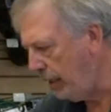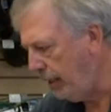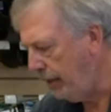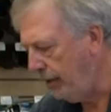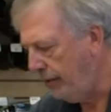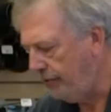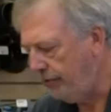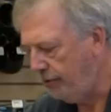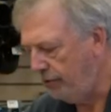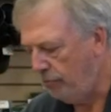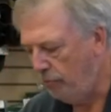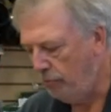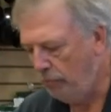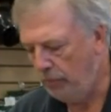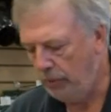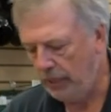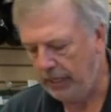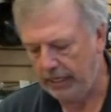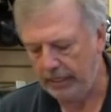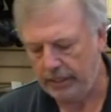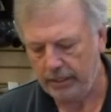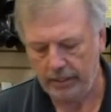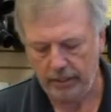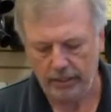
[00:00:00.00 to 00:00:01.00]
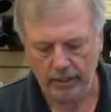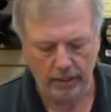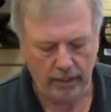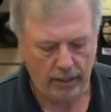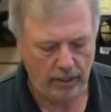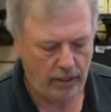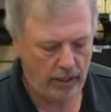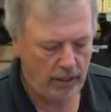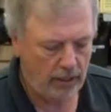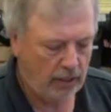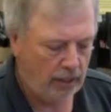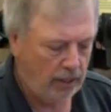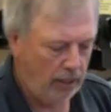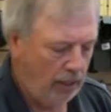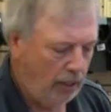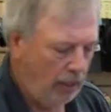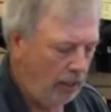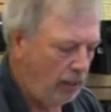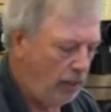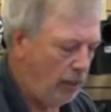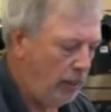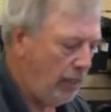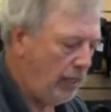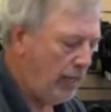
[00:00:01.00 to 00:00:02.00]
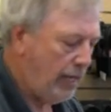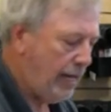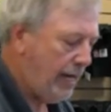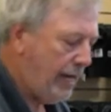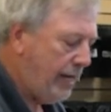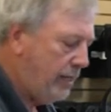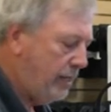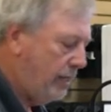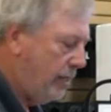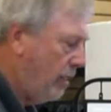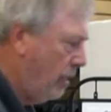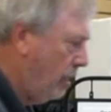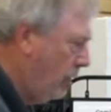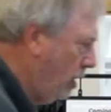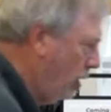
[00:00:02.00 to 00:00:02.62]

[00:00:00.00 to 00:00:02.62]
is a bit that